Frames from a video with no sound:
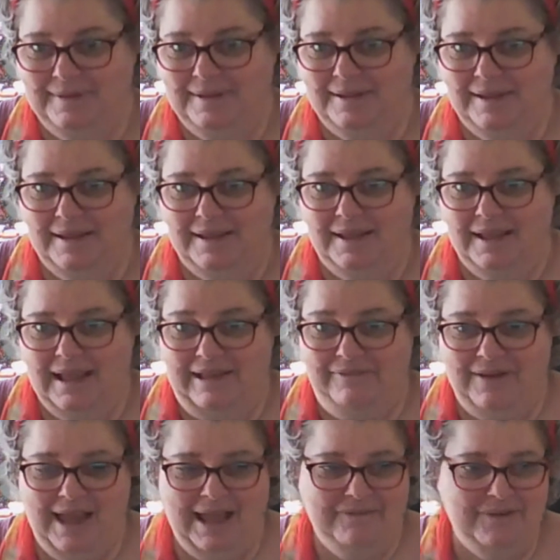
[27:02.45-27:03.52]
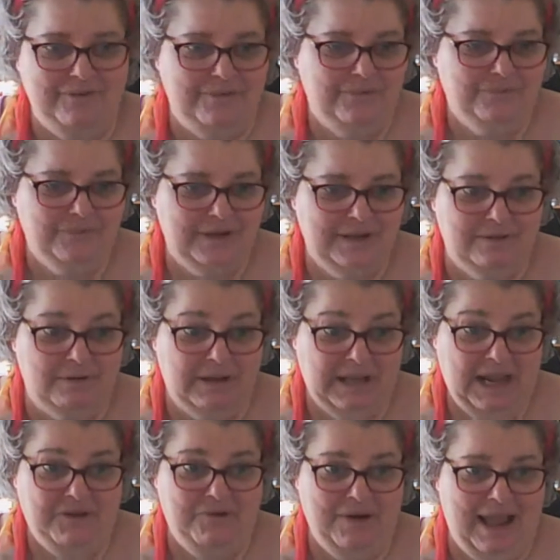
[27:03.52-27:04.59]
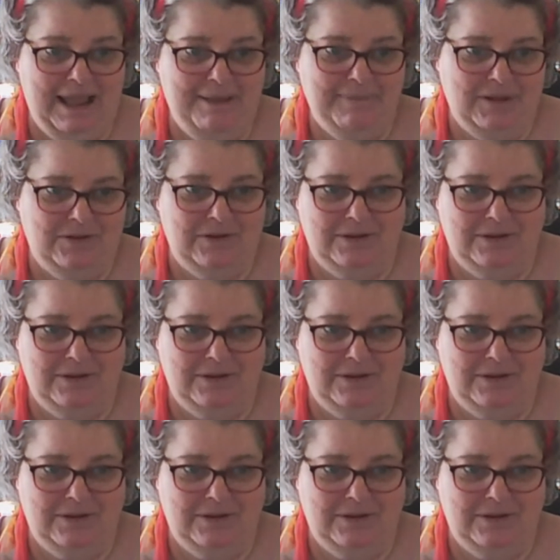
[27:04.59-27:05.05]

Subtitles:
If I haven't said your name, it's just because I